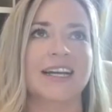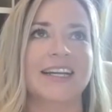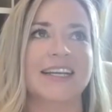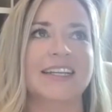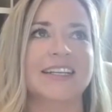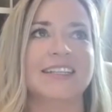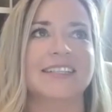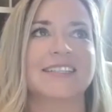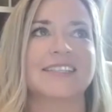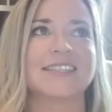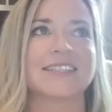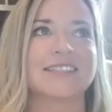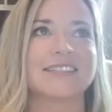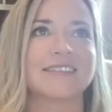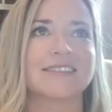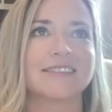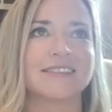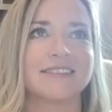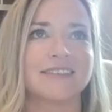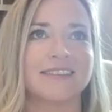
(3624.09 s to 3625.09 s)

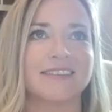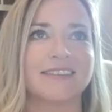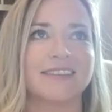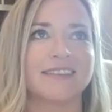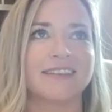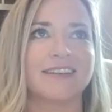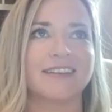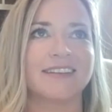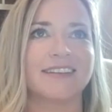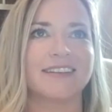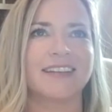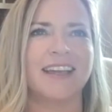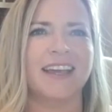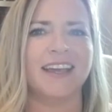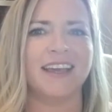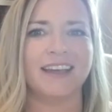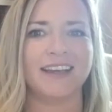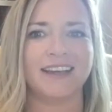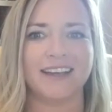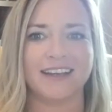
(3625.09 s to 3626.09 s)
it's,
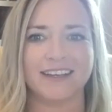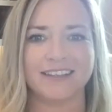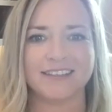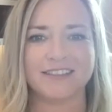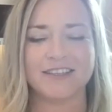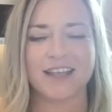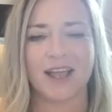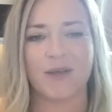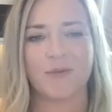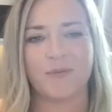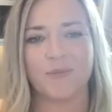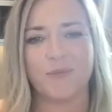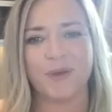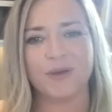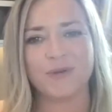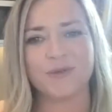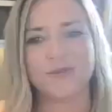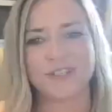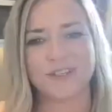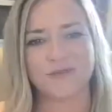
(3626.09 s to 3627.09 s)
yeah, it's like
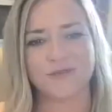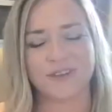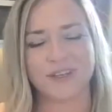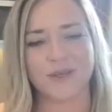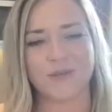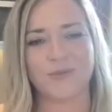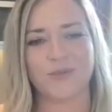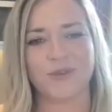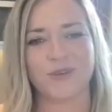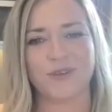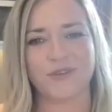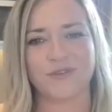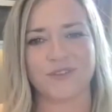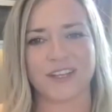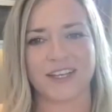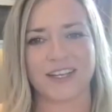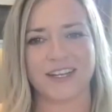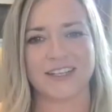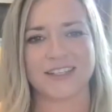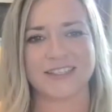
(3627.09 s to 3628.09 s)
building really
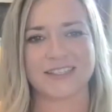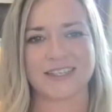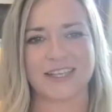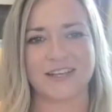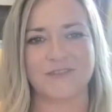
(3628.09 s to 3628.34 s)
beautifully, and it